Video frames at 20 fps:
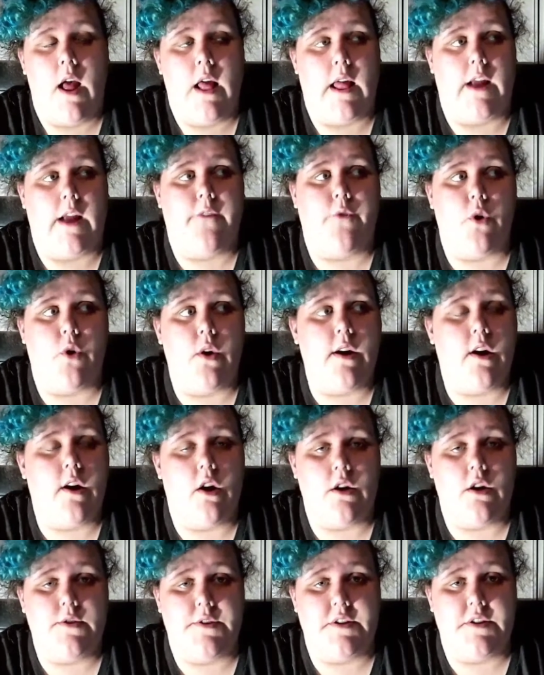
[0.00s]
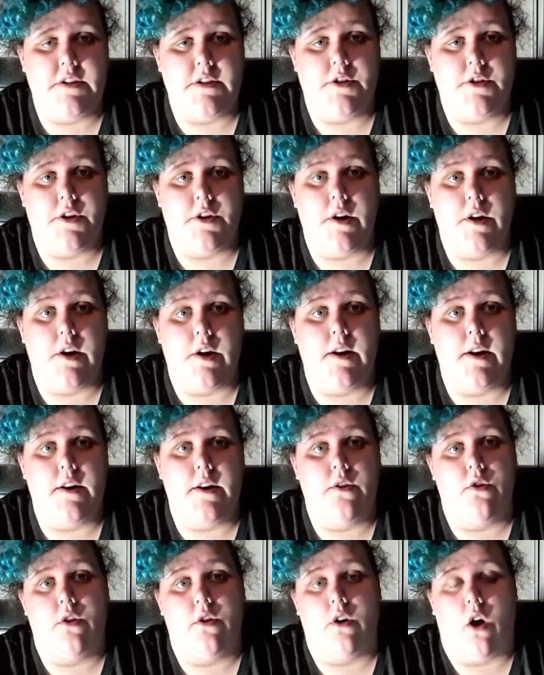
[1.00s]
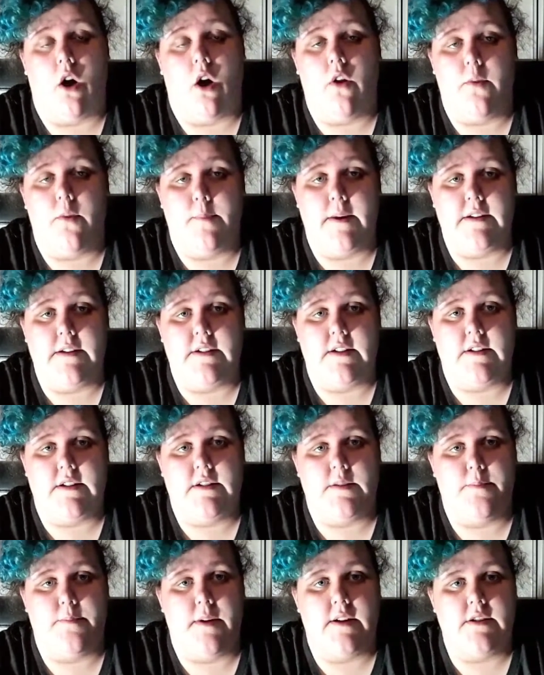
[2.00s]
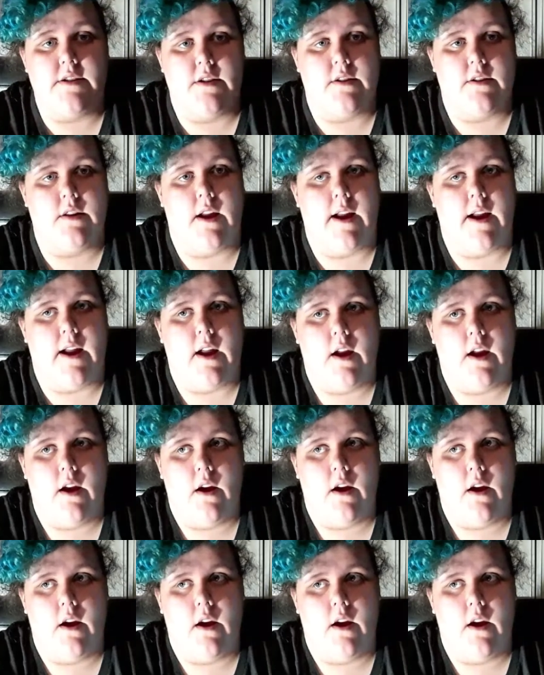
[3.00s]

Like if you're going to college for a teacher, you're going to need to learn all the basics. Depends on like,